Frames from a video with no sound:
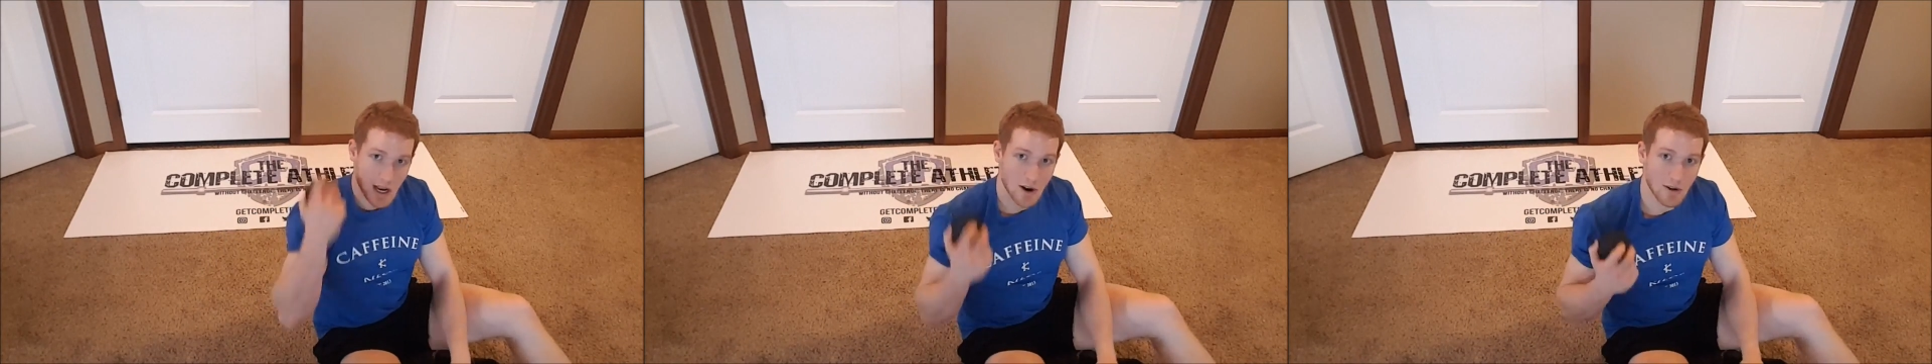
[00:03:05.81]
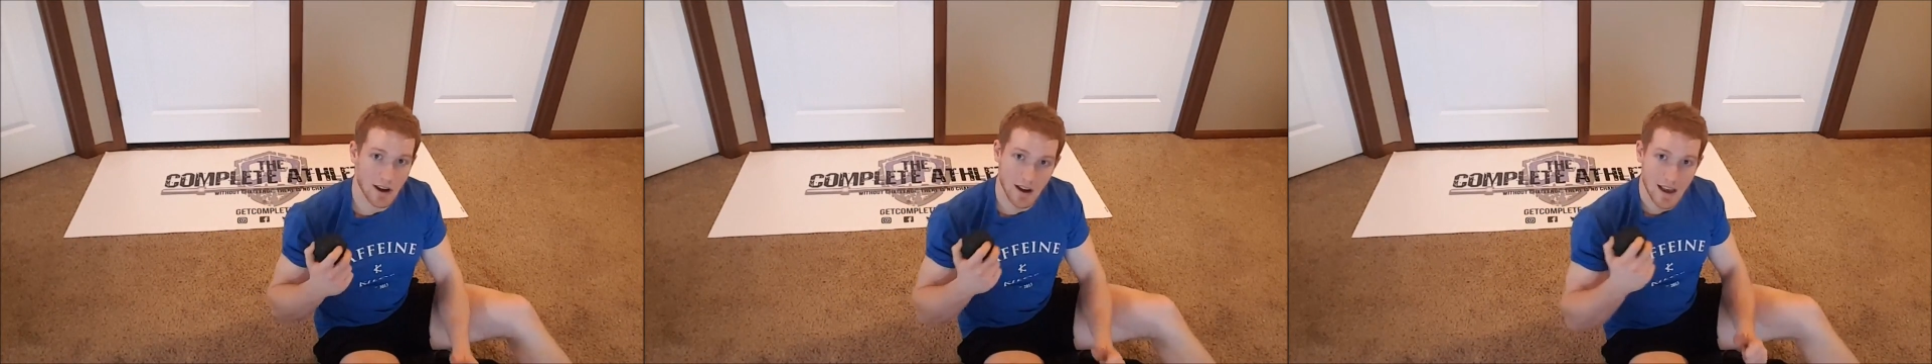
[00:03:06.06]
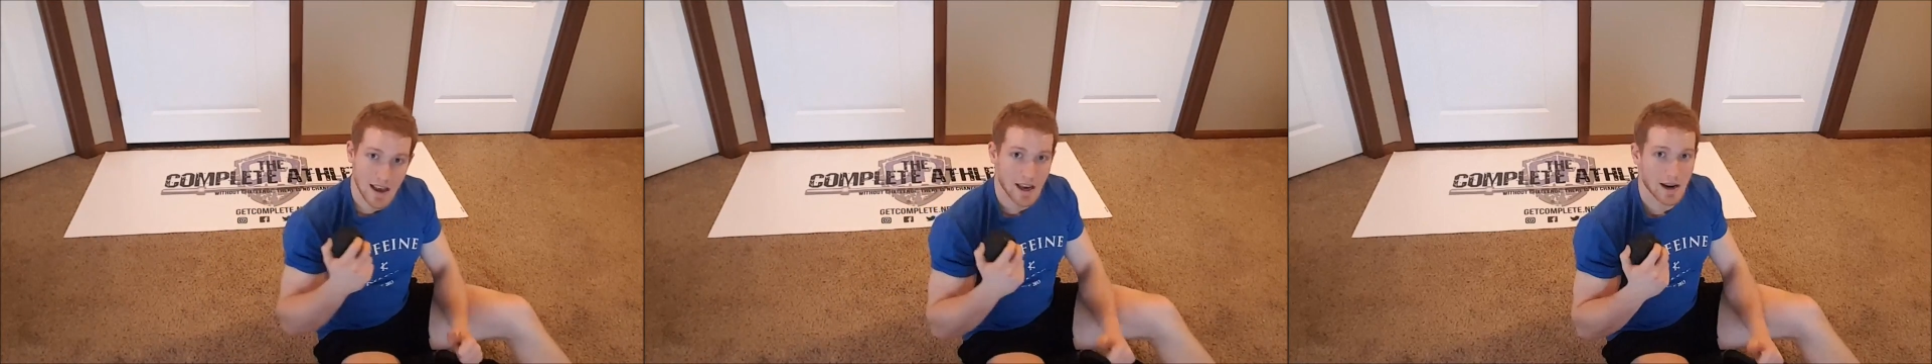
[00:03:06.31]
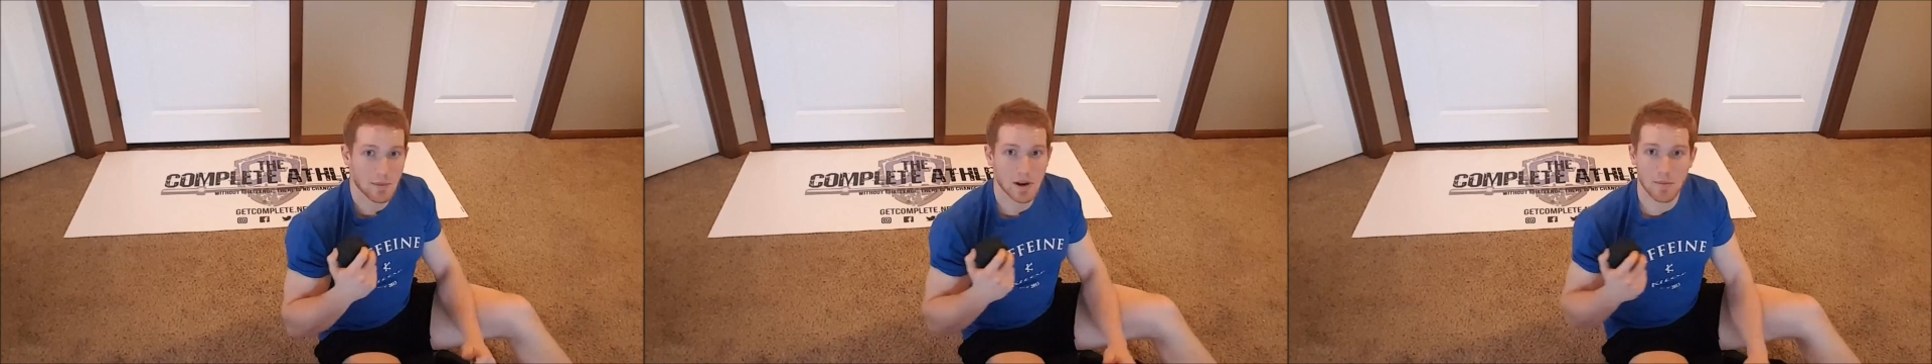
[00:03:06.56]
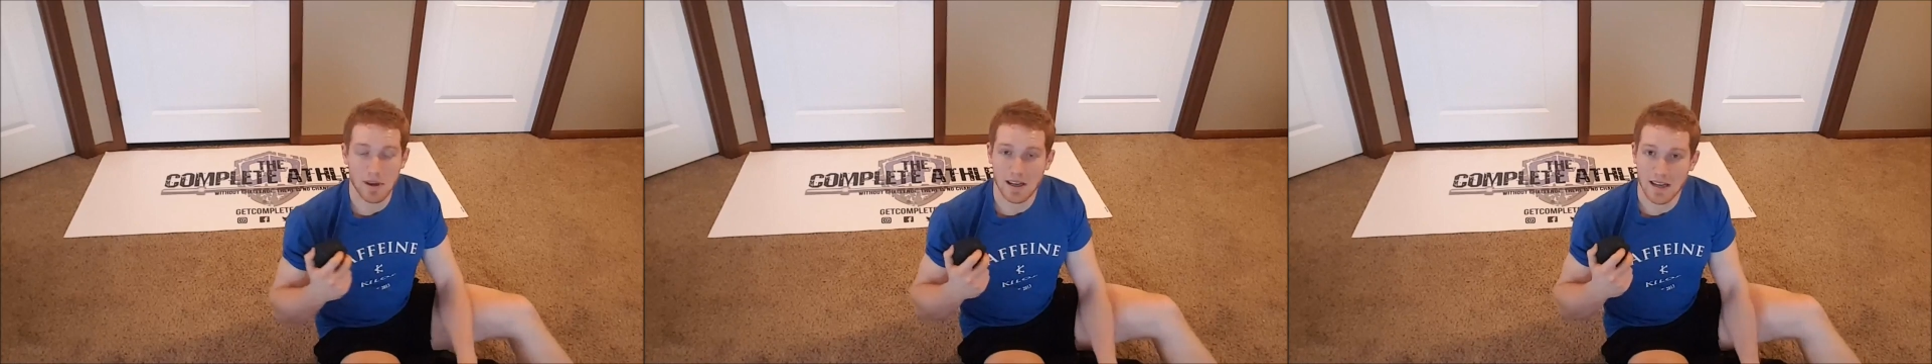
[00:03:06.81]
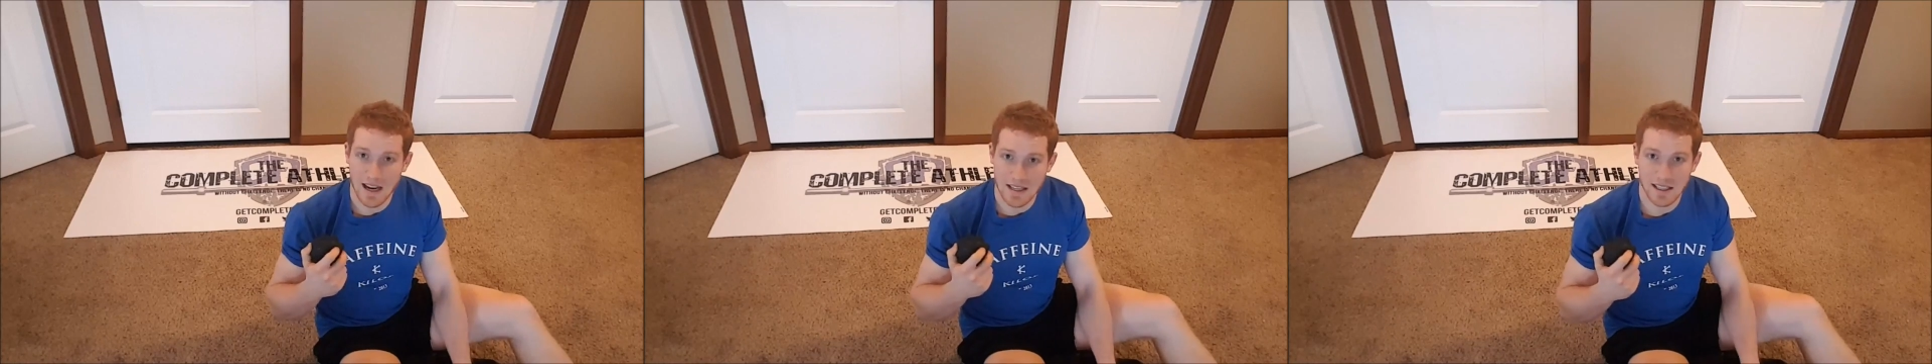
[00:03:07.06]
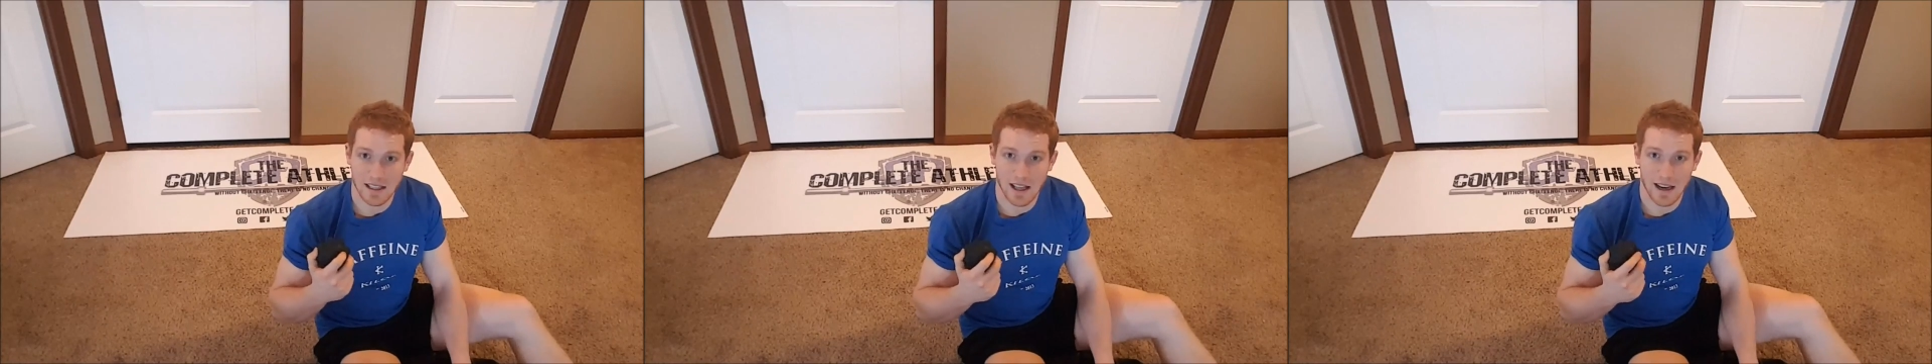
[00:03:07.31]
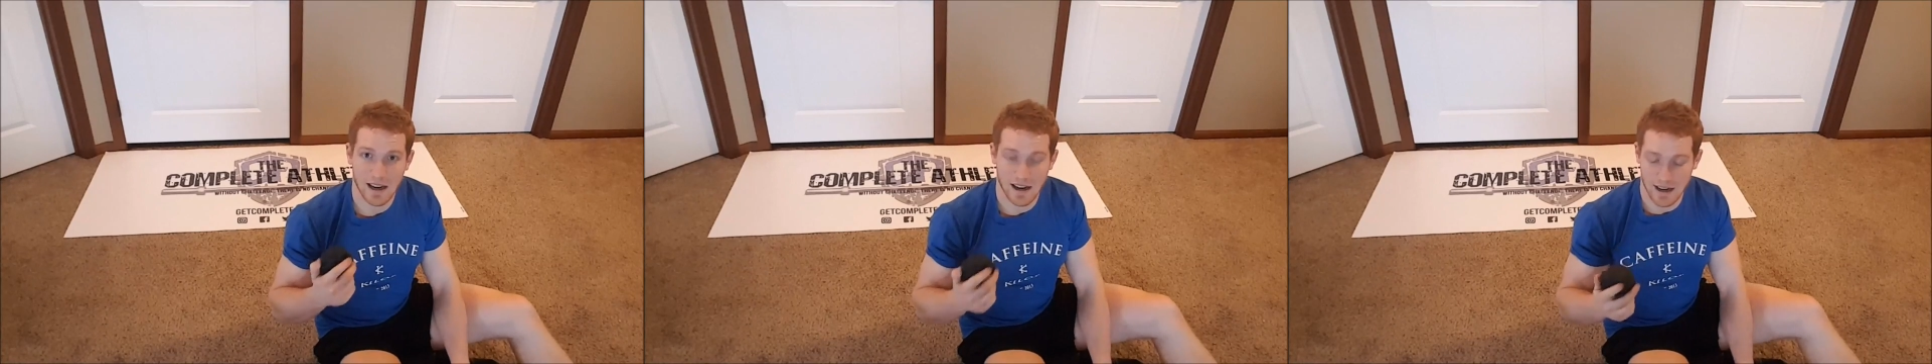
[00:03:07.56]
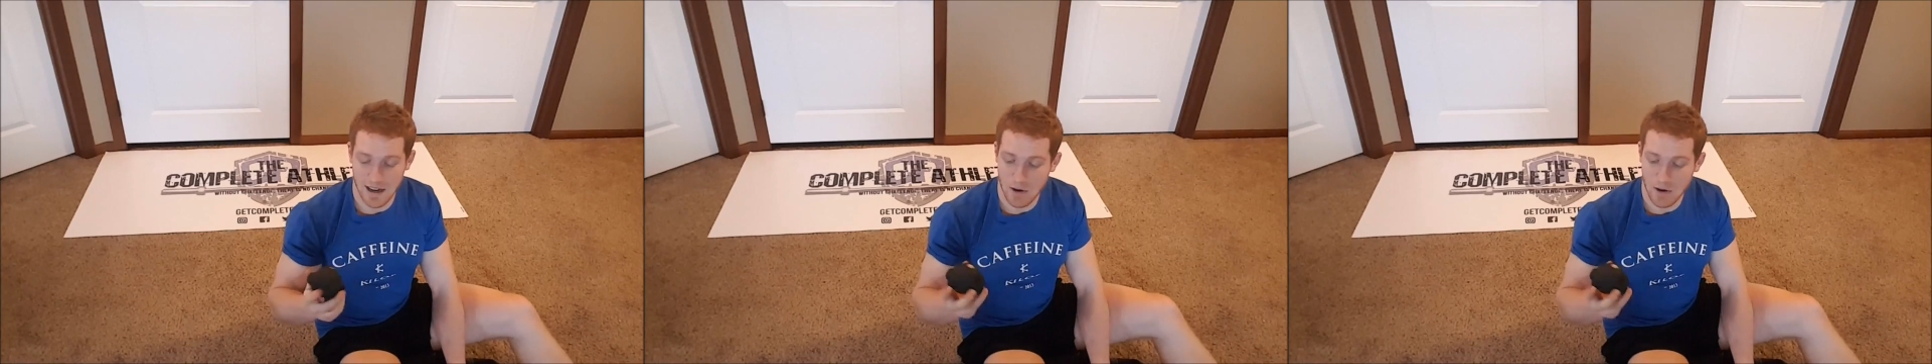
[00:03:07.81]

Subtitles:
area, and I'm gonna be nice and light on it.